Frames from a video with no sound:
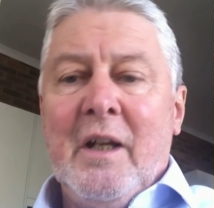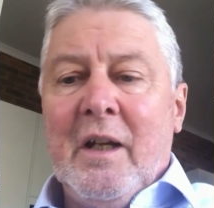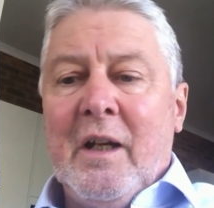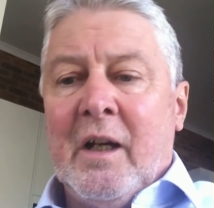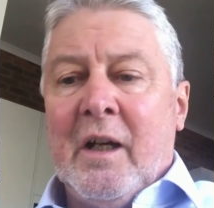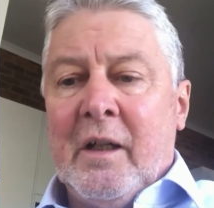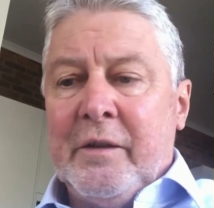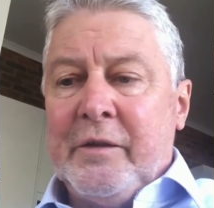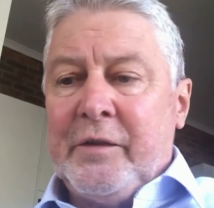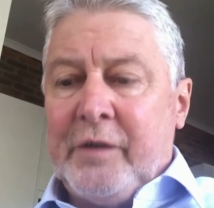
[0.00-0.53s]
Mm.
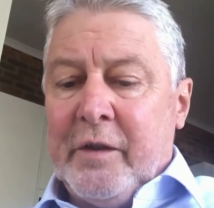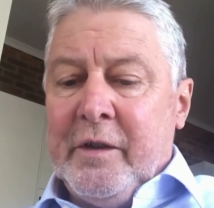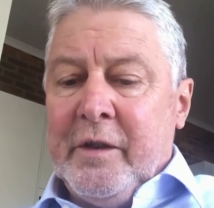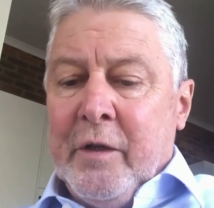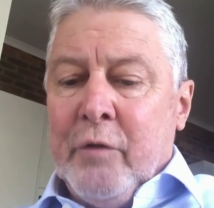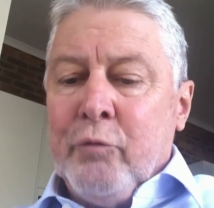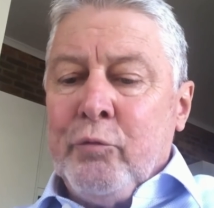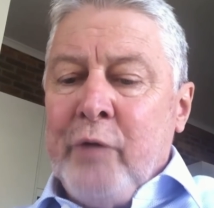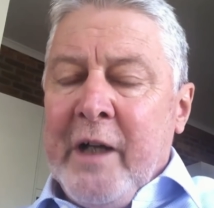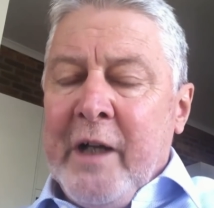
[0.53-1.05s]
Uh, so
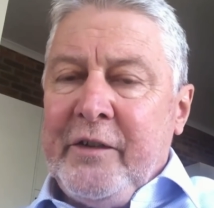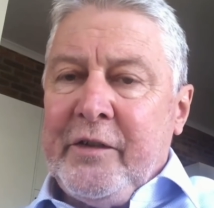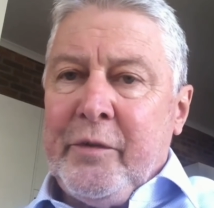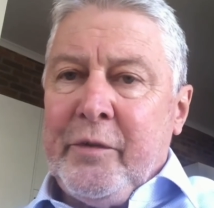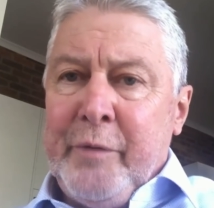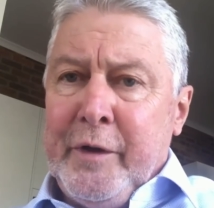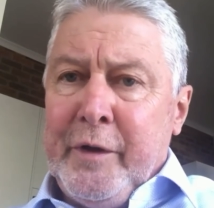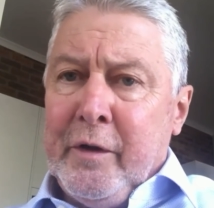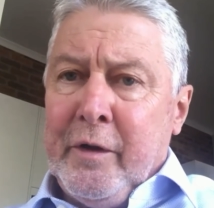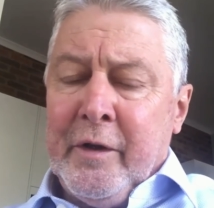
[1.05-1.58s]
yeah, rates have
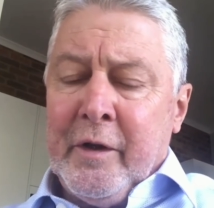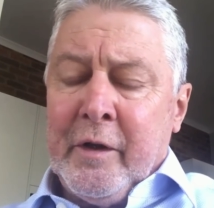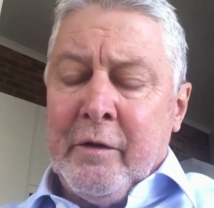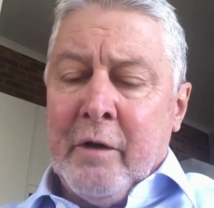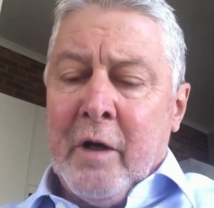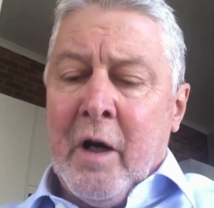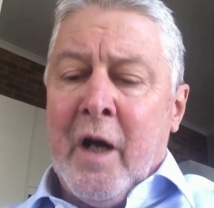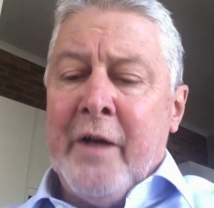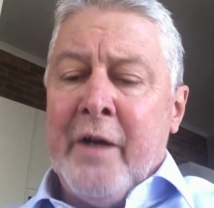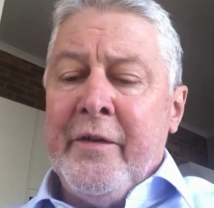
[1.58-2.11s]
been on the
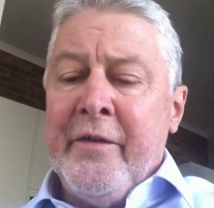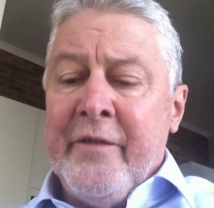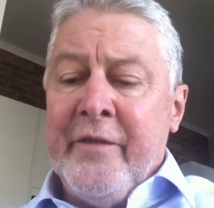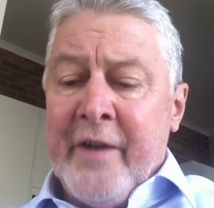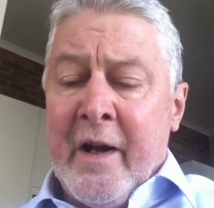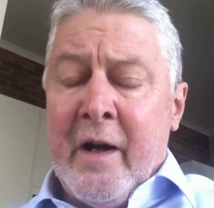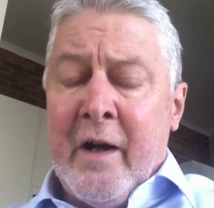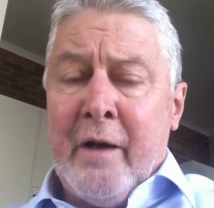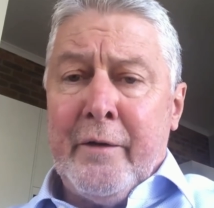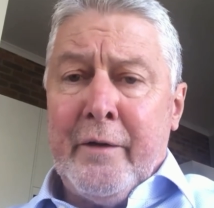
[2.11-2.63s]
grind
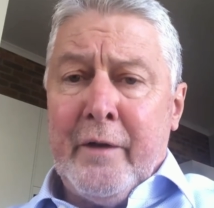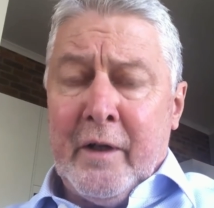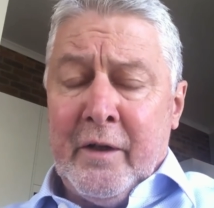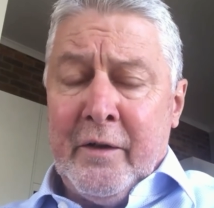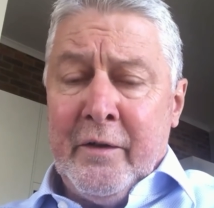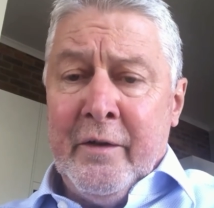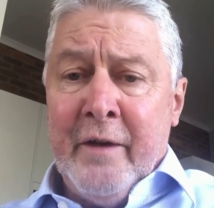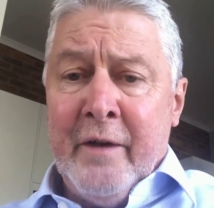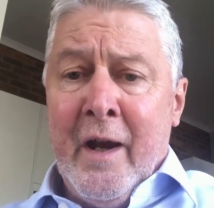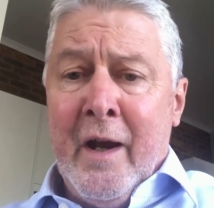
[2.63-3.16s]
down
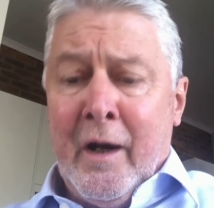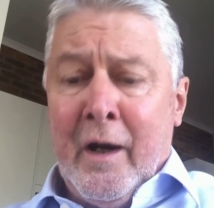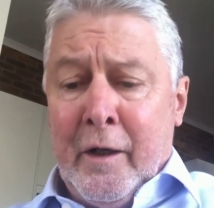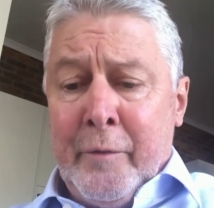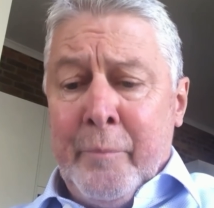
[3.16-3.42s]
and down